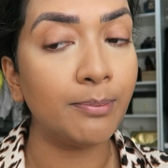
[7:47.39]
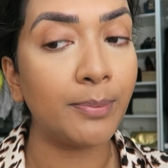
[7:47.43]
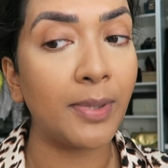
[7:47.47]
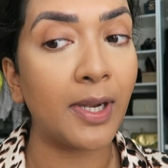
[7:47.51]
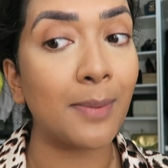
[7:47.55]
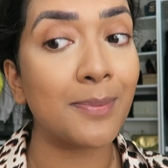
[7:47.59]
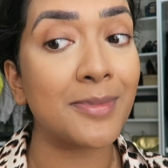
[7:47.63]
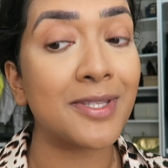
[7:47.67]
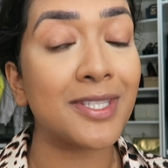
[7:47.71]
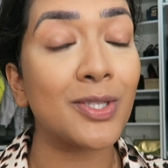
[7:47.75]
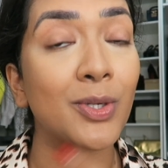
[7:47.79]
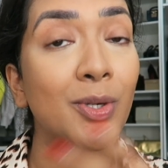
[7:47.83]
but
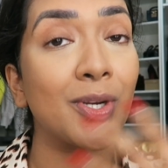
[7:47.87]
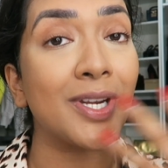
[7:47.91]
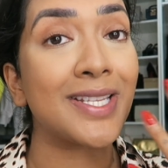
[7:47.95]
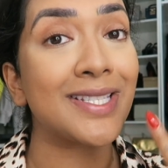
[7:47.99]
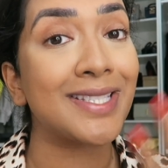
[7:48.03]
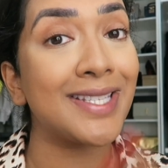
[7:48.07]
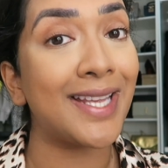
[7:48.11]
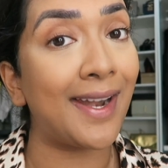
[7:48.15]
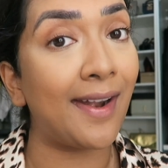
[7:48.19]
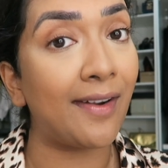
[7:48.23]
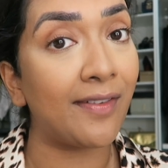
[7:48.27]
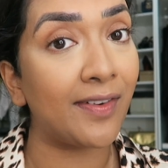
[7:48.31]
I'm still gonna
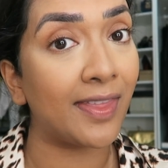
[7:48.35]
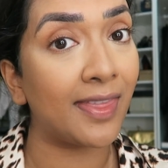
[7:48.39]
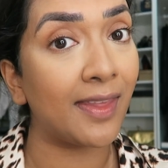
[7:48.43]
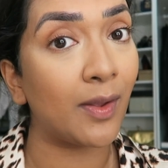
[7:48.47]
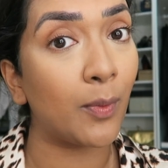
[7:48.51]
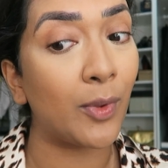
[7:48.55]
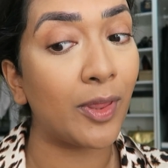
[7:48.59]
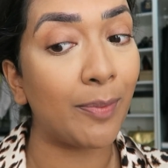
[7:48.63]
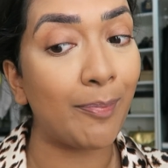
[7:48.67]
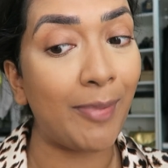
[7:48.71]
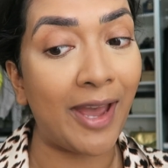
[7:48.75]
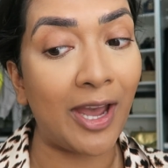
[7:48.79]
set
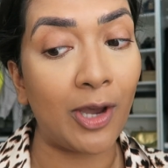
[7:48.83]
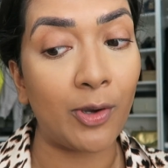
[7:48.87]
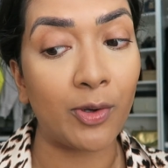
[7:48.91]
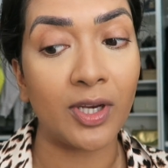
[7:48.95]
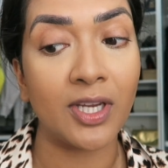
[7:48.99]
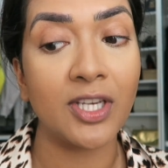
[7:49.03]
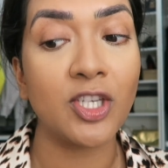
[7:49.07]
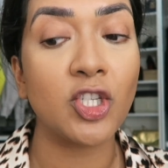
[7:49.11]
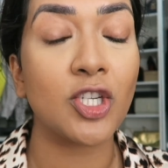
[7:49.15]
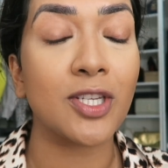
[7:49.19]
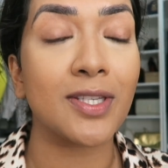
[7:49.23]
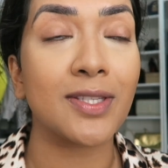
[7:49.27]
everything with
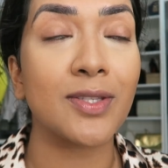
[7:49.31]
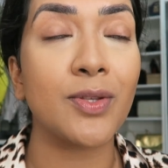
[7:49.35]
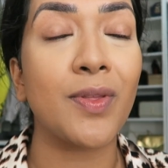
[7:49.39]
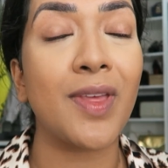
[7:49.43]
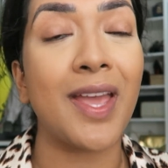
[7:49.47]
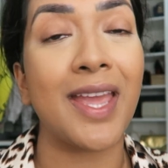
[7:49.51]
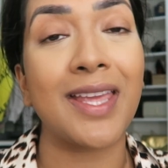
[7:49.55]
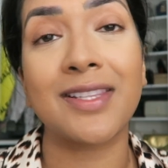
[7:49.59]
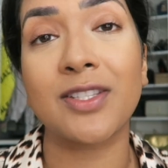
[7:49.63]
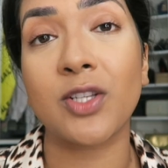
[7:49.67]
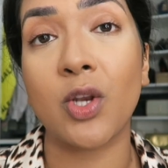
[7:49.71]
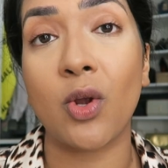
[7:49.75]
powder just so
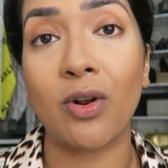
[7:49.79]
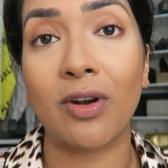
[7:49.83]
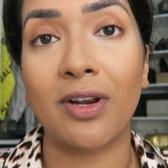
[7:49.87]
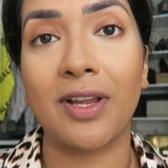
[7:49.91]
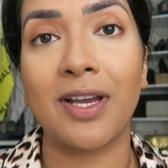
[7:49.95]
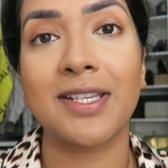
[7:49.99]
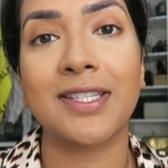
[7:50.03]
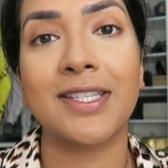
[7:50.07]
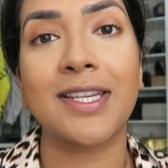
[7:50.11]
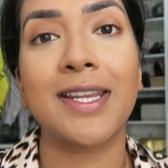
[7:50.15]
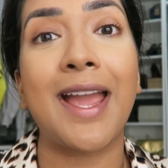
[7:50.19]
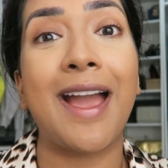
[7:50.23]
that it's long
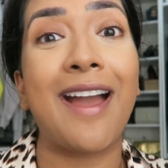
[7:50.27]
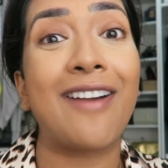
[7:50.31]
lasting.